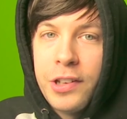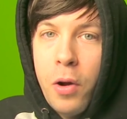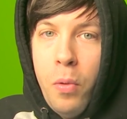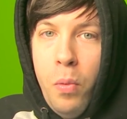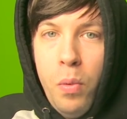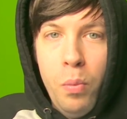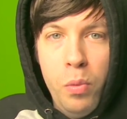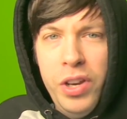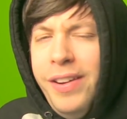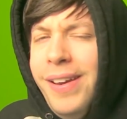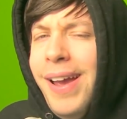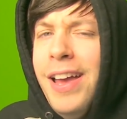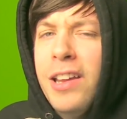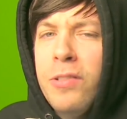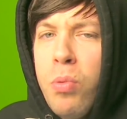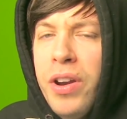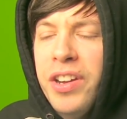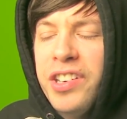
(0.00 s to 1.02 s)
So, would you
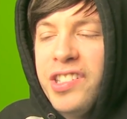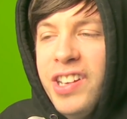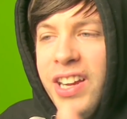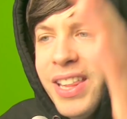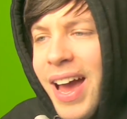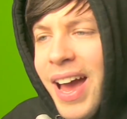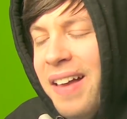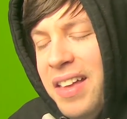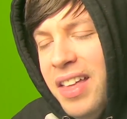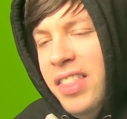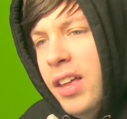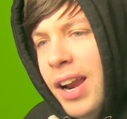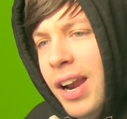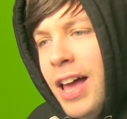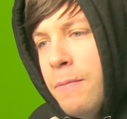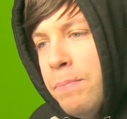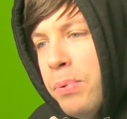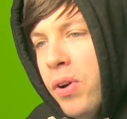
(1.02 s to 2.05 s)
guys want to see that? Hit the
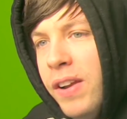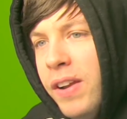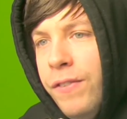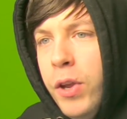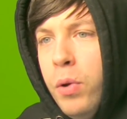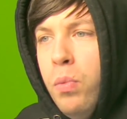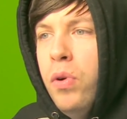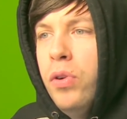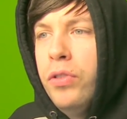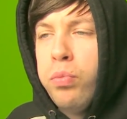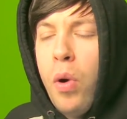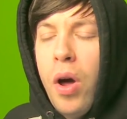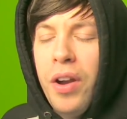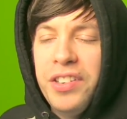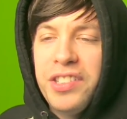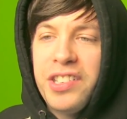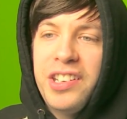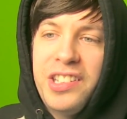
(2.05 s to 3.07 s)
like button if you would
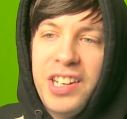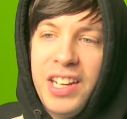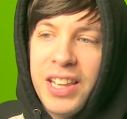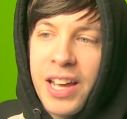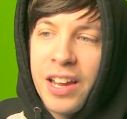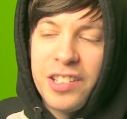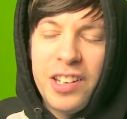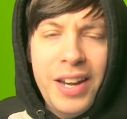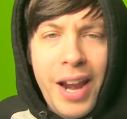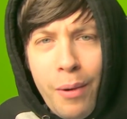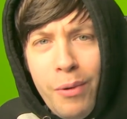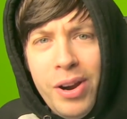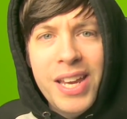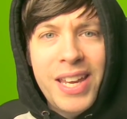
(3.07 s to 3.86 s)
want to see that. So, now and